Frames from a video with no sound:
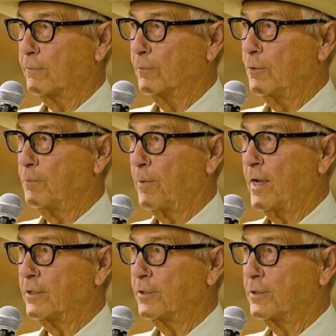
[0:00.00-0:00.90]
Frew
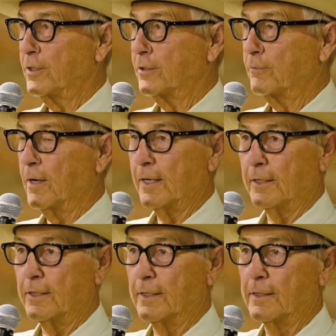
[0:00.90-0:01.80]
pasture, just right
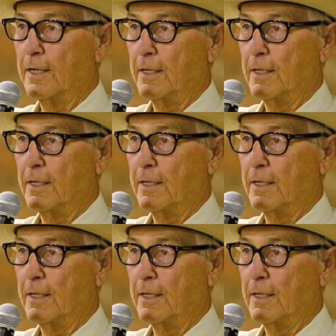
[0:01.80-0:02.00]
on the